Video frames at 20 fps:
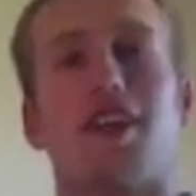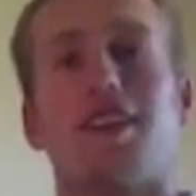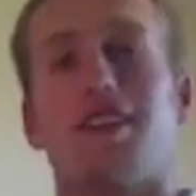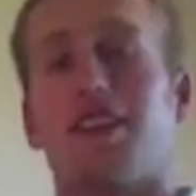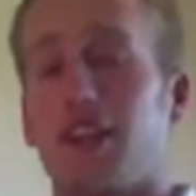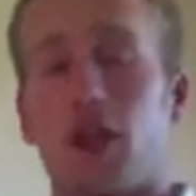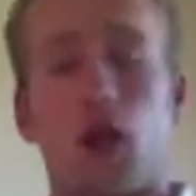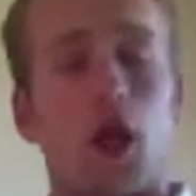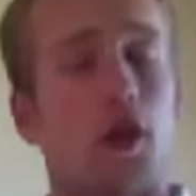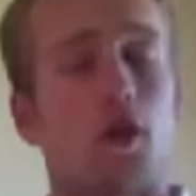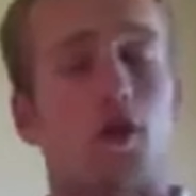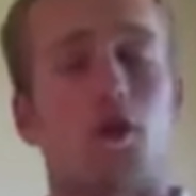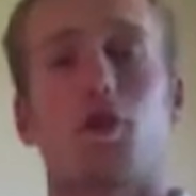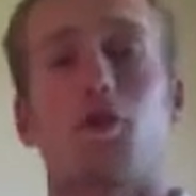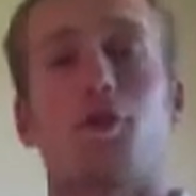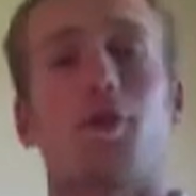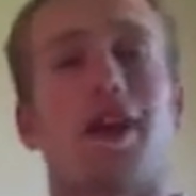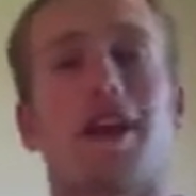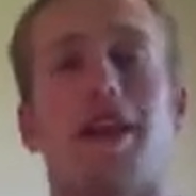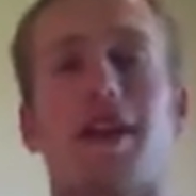then head over to
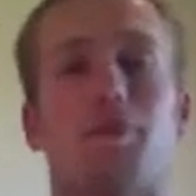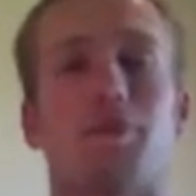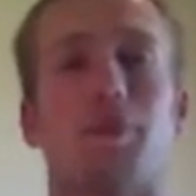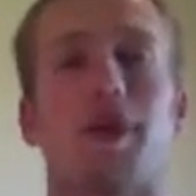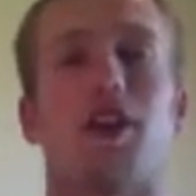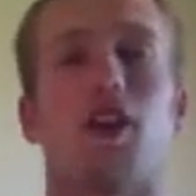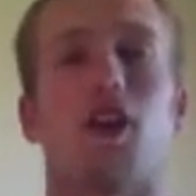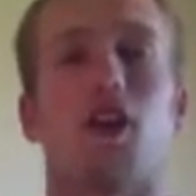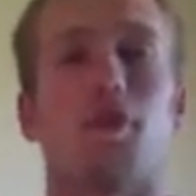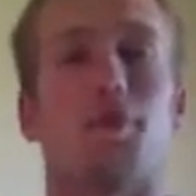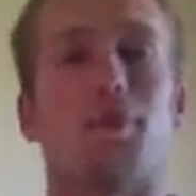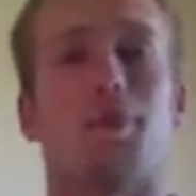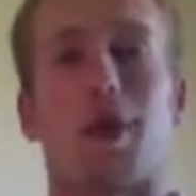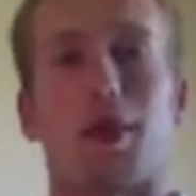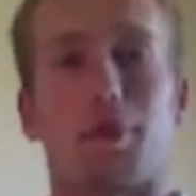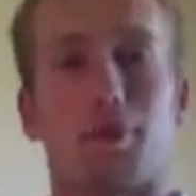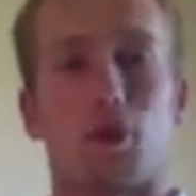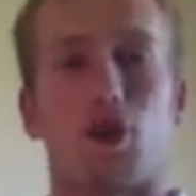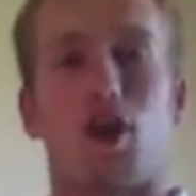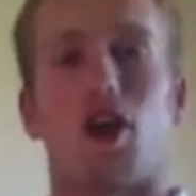my main hub, my
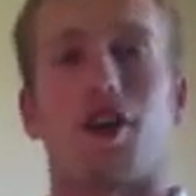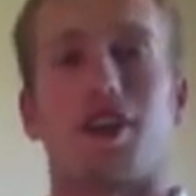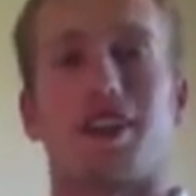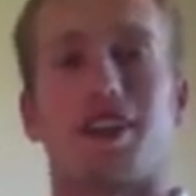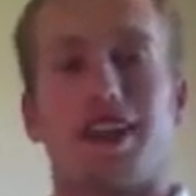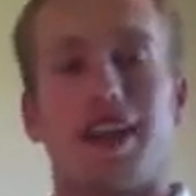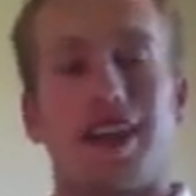blog,